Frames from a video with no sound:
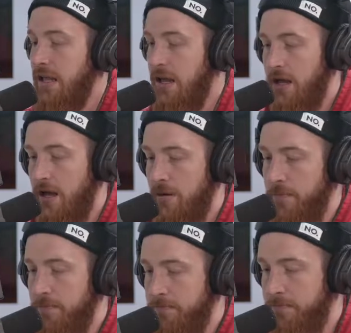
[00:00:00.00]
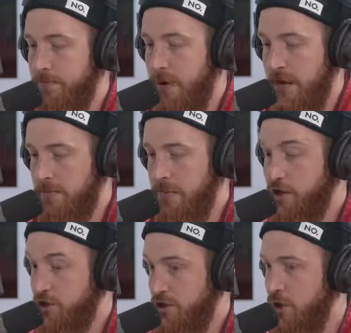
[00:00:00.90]
my
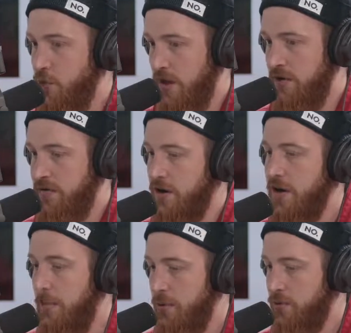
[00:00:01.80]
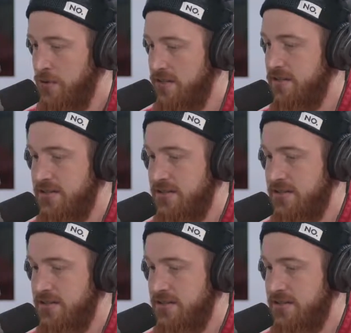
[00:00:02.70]
chart well for a couple of reasons.